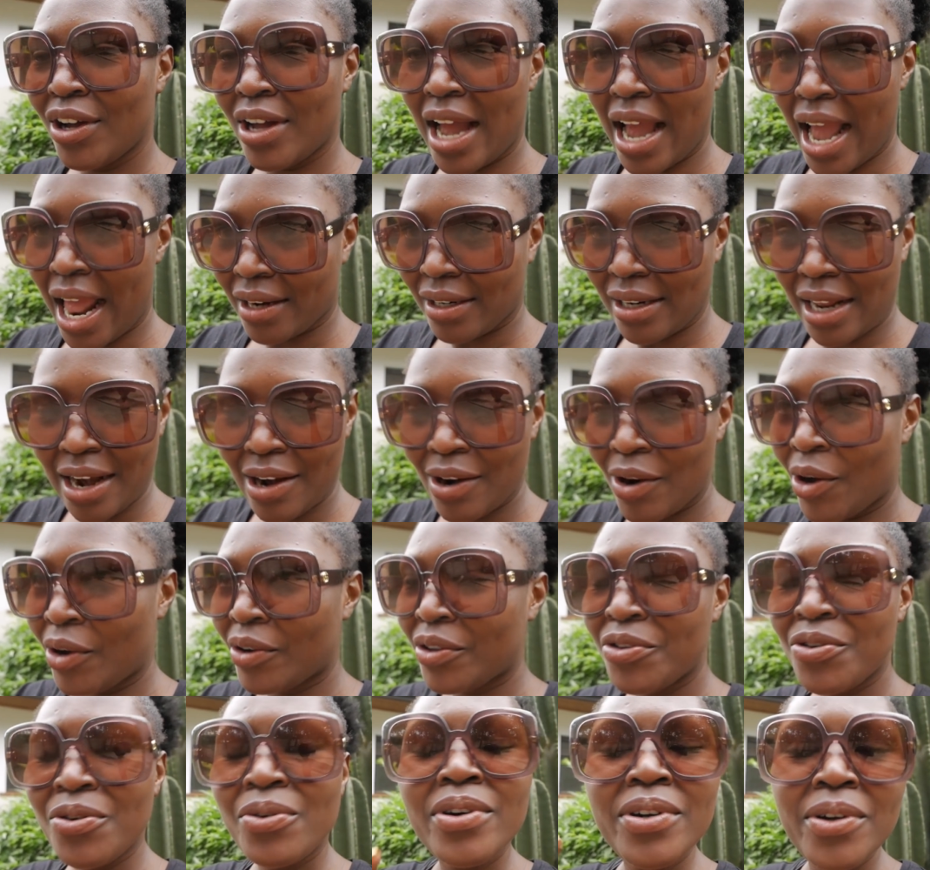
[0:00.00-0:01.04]
along
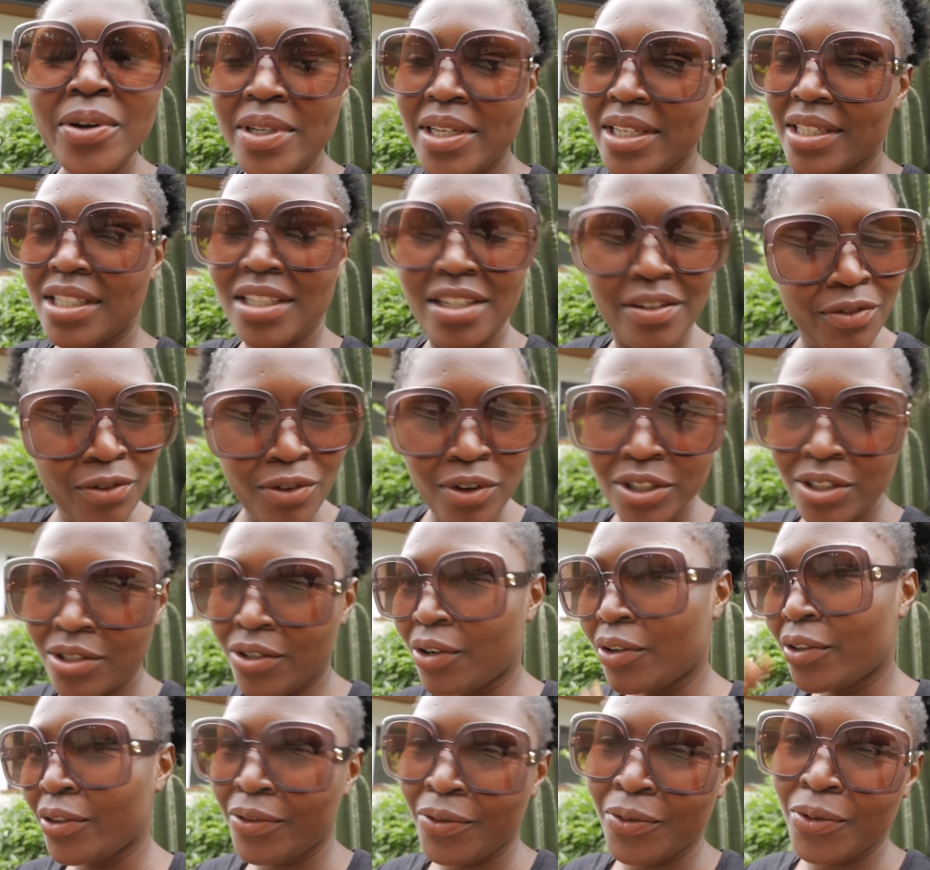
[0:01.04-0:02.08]
you'll notice it if you watch
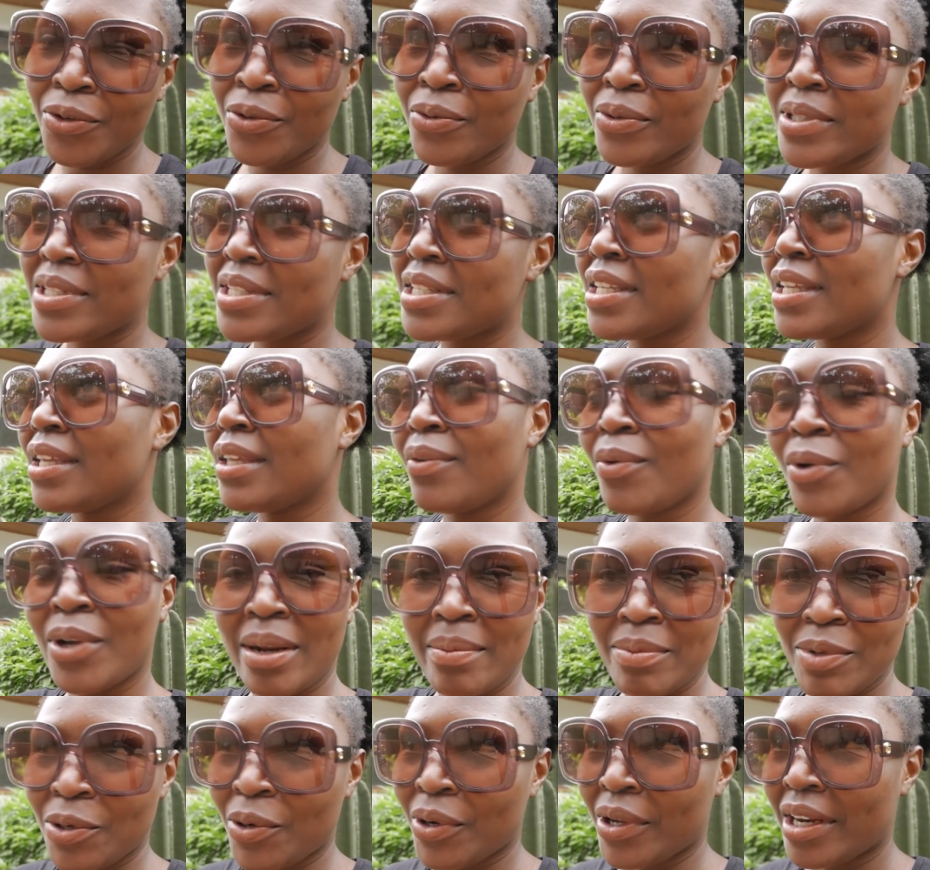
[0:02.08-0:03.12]
all through you'll see what
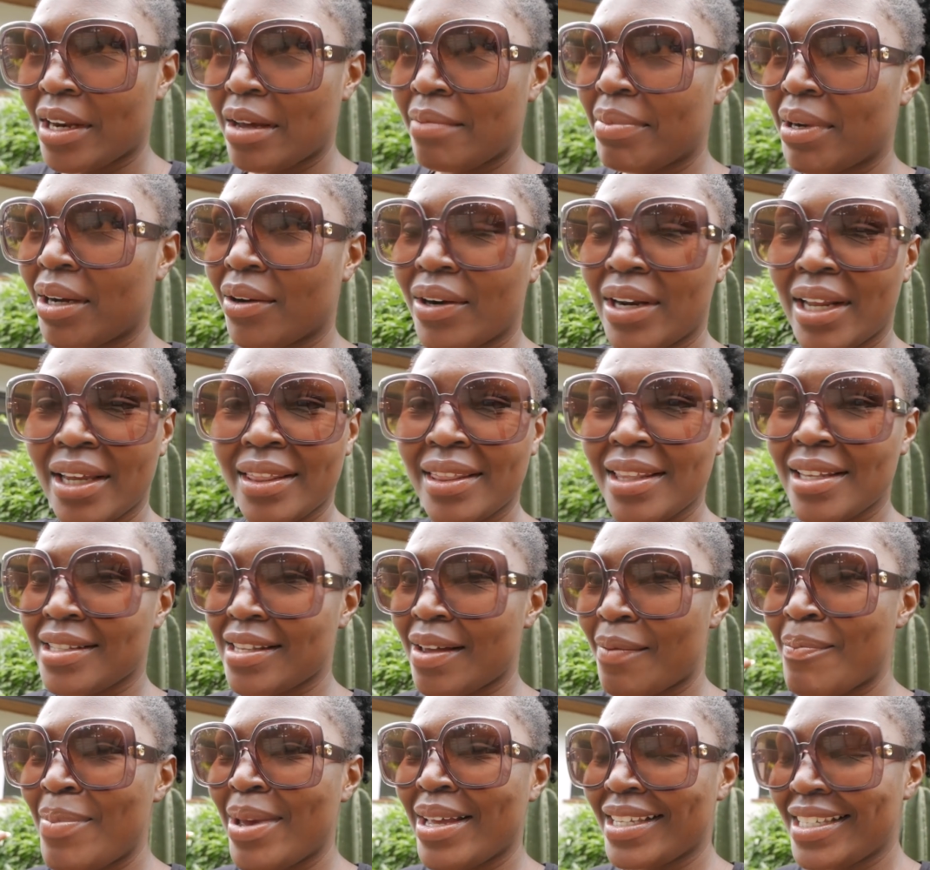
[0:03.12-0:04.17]
i'm talking about like there's
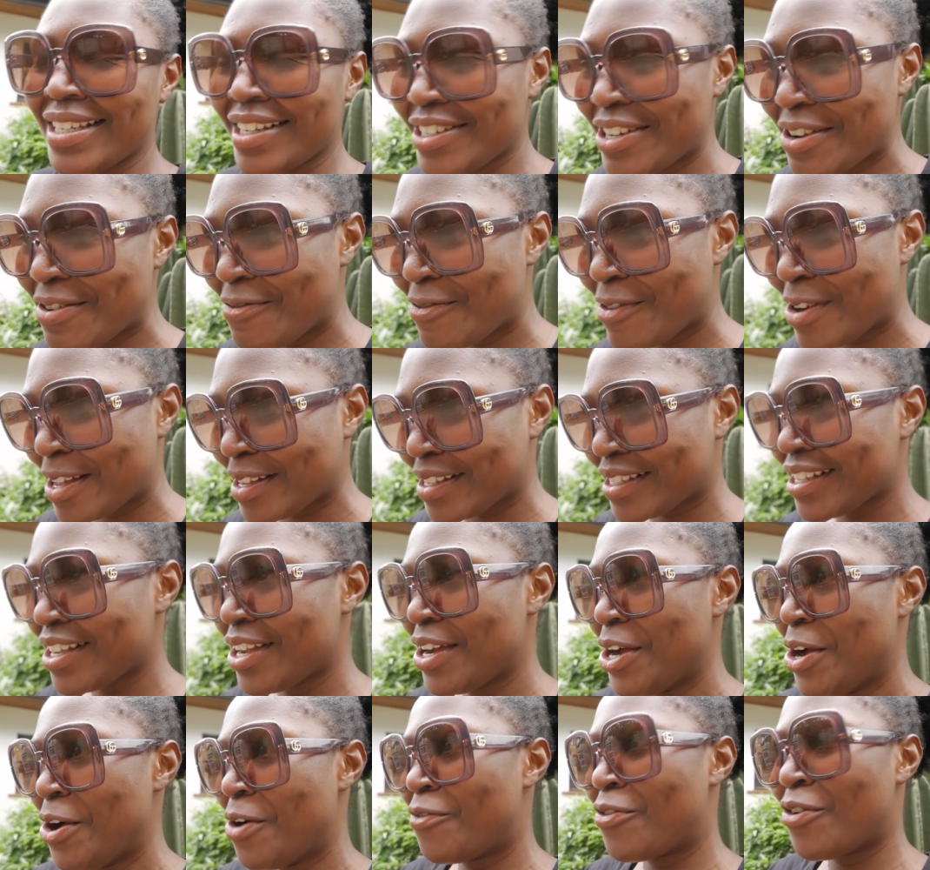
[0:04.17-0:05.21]
a major difference
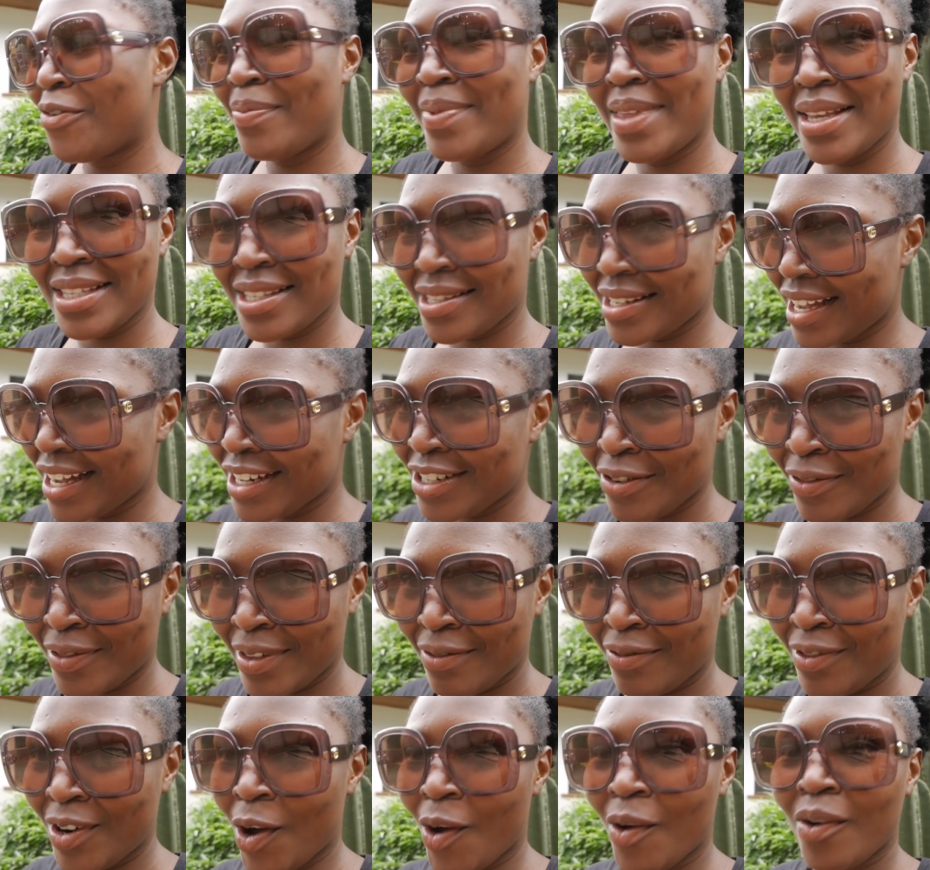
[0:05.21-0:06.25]
from the start of the
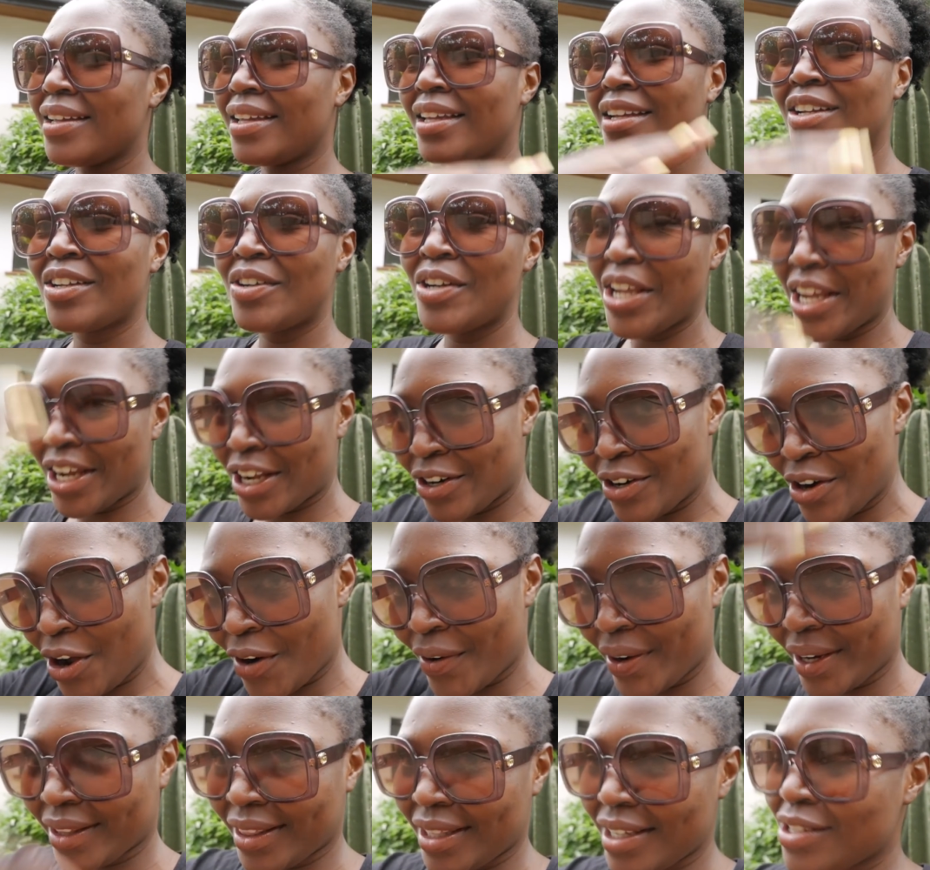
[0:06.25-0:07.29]
vlog Ign
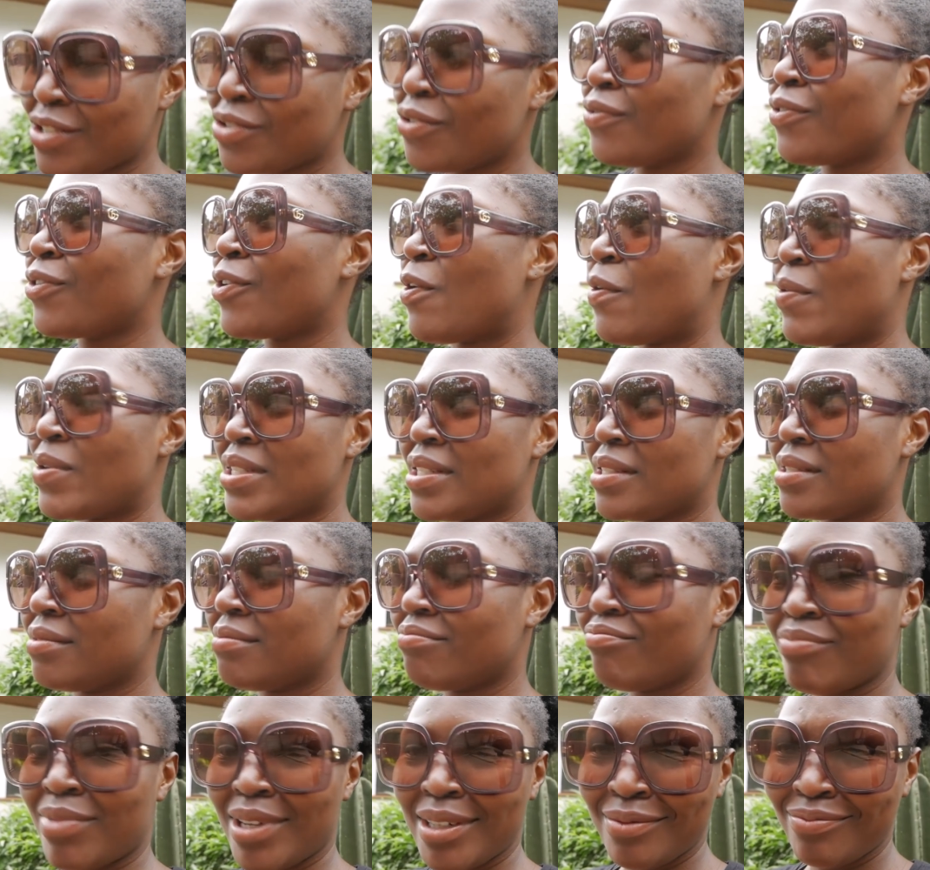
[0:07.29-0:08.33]
ignoring this of course
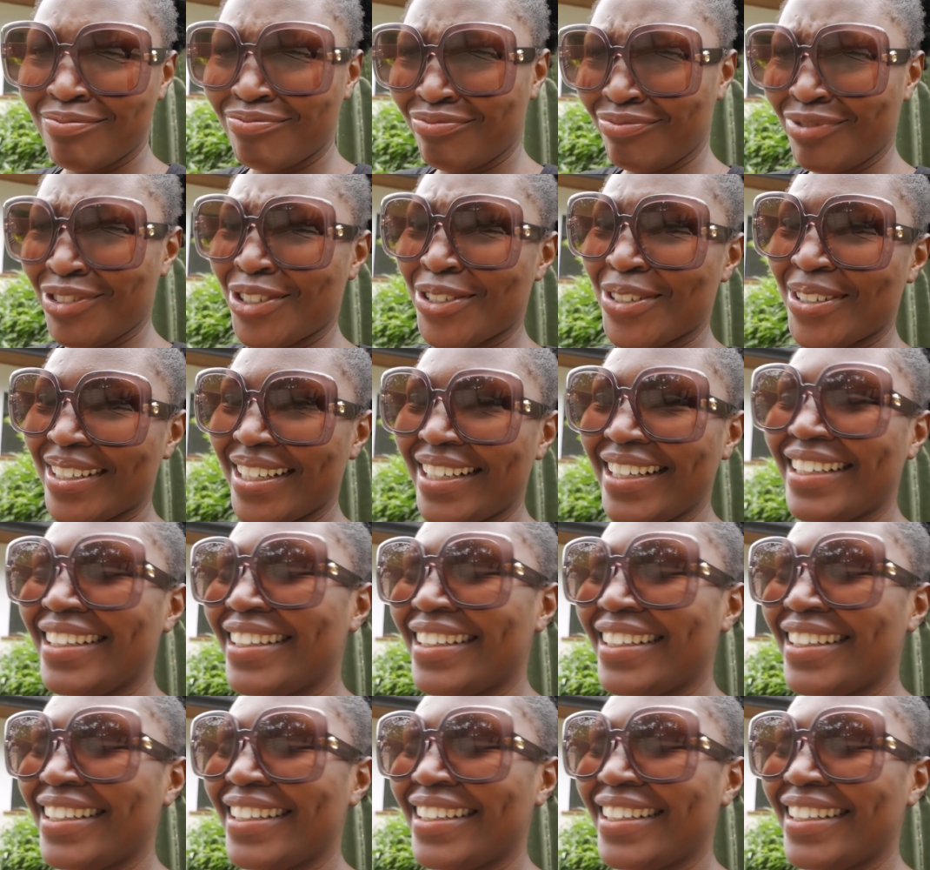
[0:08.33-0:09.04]
but you know